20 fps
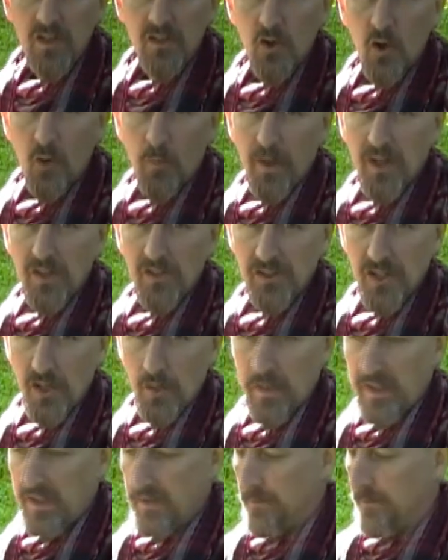it's got a
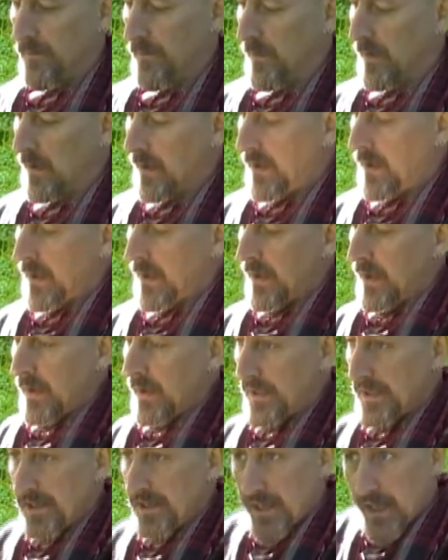punch in it
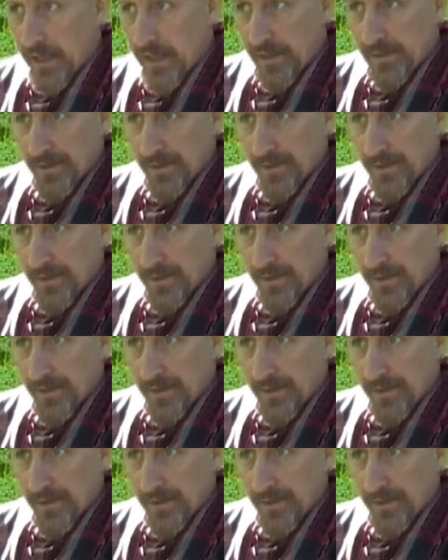This is the